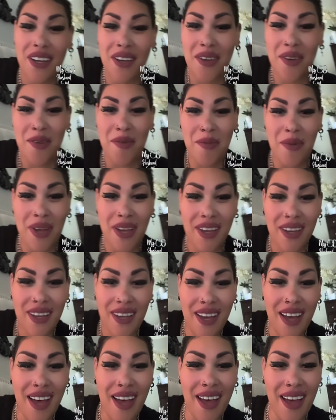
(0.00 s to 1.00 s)
Oh my
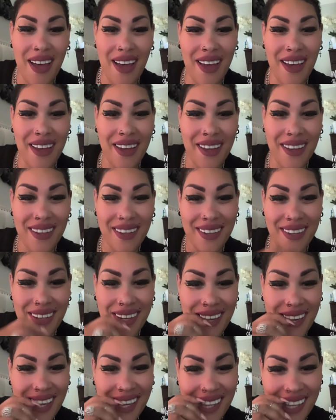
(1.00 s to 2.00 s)
God.
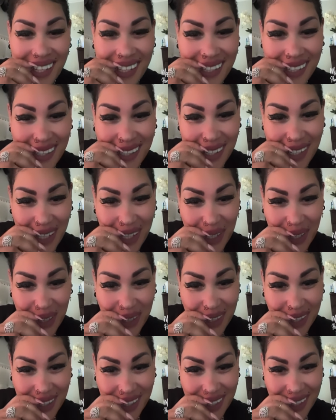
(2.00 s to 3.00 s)
I
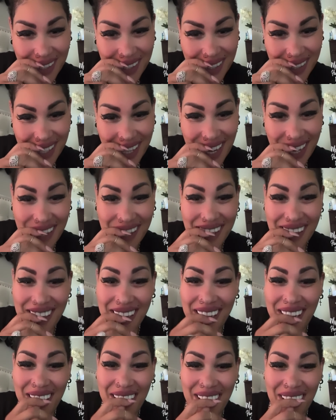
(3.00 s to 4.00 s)

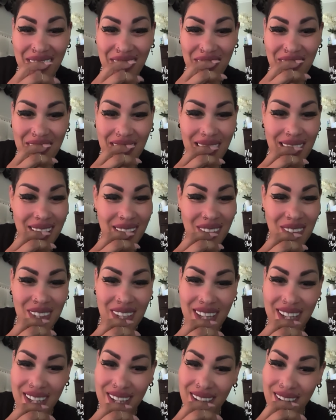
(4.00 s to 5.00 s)
know. I don't
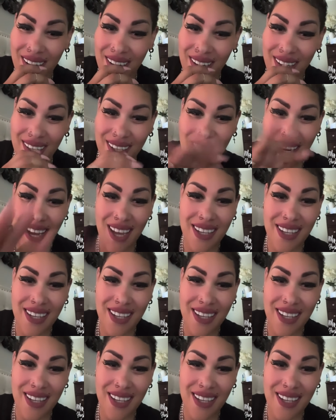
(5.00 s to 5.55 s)
like her.